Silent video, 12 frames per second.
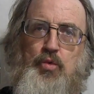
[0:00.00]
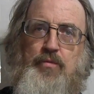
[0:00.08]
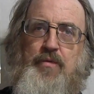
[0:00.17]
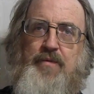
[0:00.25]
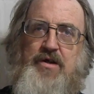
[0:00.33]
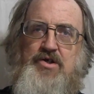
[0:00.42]
Who
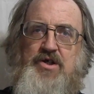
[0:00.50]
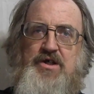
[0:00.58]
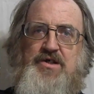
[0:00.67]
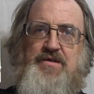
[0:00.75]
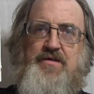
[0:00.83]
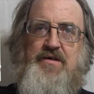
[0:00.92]
Moved My
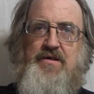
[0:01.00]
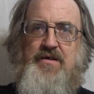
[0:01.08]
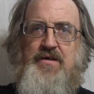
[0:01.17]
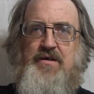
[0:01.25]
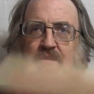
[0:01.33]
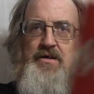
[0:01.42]
Cheese,
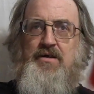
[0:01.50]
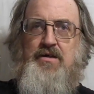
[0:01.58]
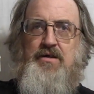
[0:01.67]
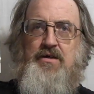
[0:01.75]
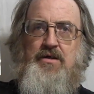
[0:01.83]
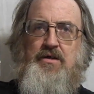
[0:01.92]

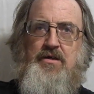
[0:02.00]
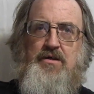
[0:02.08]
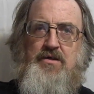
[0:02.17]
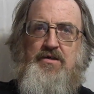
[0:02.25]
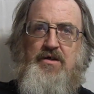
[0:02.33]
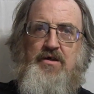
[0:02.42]

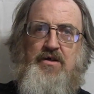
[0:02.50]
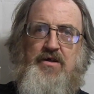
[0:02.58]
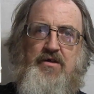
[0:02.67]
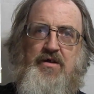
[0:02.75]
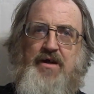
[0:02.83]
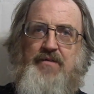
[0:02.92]
to Good
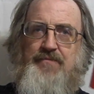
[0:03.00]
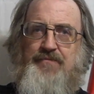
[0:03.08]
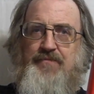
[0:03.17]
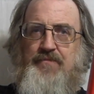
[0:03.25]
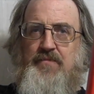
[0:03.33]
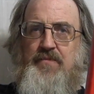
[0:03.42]
to Great.
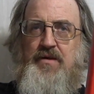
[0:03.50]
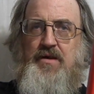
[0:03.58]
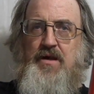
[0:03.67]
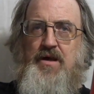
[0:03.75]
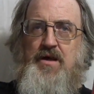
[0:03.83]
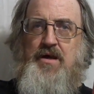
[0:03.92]

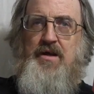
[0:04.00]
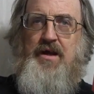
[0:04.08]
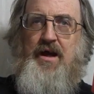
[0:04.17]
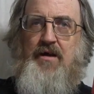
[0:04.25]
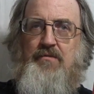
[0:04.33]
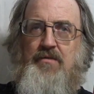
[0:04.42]

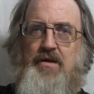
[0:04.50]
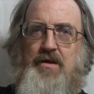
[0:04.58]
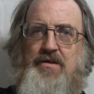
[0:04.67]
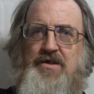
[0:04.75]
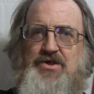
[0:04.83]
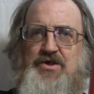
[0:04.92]
Now,
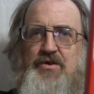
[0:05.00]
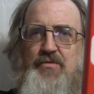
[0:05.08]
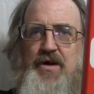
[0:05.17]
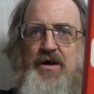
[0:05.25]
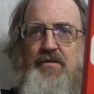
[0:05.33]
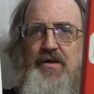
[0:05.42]
this is a
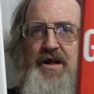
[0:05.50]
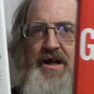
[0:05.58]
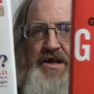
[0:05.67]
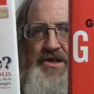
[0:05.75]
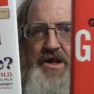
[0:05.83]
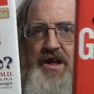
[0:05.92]
rigor
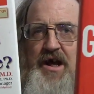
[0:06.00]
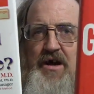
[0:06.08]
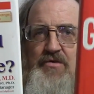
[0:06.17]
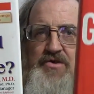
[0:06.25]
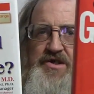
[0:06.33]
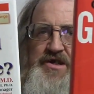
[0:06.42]
rating, as in
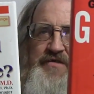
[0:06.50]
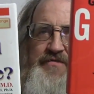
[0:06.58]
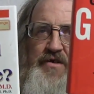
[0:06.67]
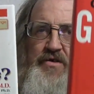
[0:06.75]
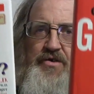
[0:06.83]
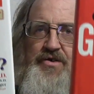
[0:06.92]
how
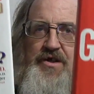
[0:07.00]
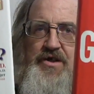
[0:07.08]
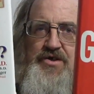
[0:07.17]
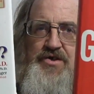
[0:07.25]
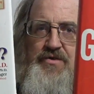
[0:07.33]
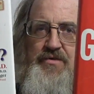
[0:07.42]
difficult it
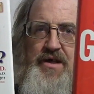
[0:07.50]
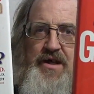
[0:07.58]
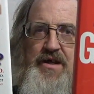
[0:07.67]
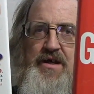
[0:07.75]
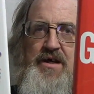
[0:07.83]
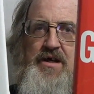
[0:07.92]
is to
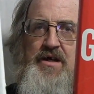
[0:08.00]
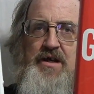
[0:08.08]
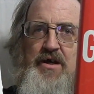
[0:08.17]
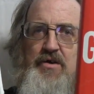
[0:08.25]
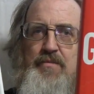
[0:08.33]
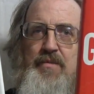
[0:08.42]
read.
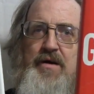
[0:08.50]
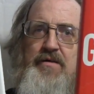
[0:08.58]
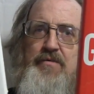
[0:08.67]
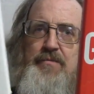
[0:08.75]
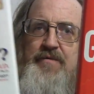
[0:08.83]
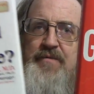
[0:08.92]
Now, Who
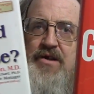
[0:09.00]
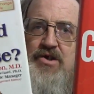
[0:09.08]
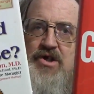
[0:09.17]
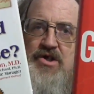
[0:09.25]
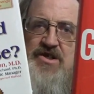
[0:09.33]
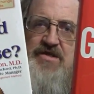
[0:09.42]
Might Move My
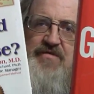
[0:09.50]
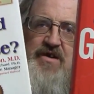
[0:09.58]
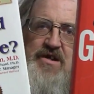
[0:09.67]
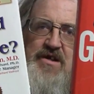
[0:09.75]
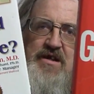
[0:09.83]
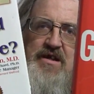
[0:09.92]
Cheese is a
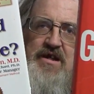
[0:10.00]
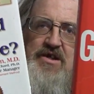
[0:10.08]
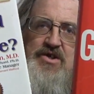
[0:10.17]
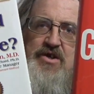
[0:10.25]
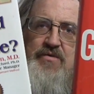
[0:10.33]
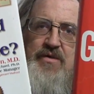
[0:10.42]
very
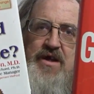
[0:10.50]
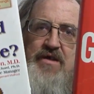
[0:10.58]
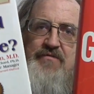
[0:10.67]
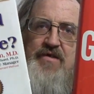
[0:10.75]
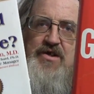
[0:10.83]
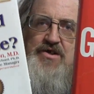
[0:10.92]
easy to
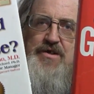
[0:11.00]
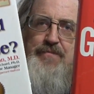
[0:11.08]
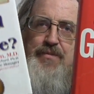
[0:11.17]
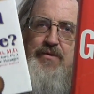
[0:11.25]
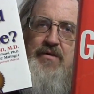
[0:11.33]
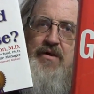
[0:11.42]
read, very
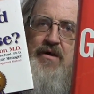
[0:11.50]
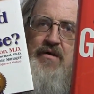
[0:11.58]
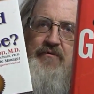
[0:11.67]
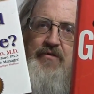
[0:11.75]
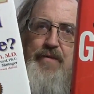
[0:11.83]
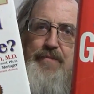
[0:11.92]
simple,
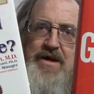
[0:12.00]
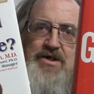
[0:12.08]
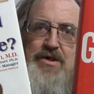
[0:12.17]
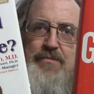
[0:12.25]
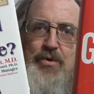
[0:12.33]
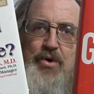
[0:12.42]
very
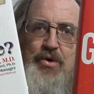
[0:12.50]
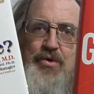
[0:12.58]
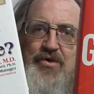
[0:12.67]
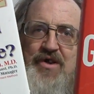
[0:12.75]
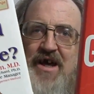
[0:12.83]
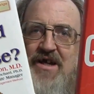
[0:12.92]
basic book
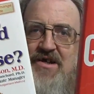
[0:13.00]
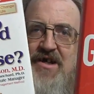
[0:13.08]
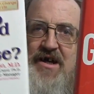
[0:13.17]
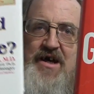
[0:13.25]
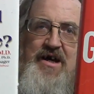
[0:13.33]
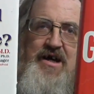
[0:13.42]
that
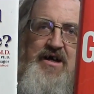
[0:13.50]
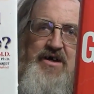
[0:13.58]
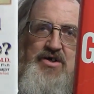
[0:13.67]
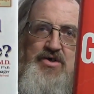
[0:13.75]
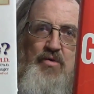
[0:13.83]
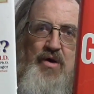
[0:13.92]
uh,
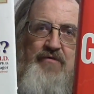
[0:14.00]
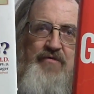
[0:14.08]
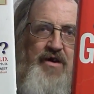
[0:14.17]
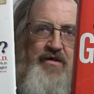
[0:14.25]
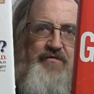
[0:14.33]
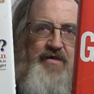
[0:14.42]
is quite
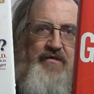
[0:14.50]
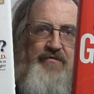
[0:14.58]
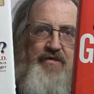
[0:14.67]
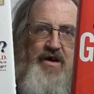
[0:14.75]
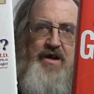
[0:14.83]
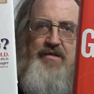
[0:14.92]
frankly very
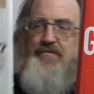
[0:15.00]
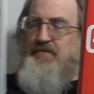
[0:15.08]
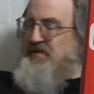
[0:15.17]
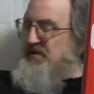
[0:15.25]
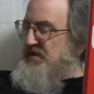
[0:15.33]
fun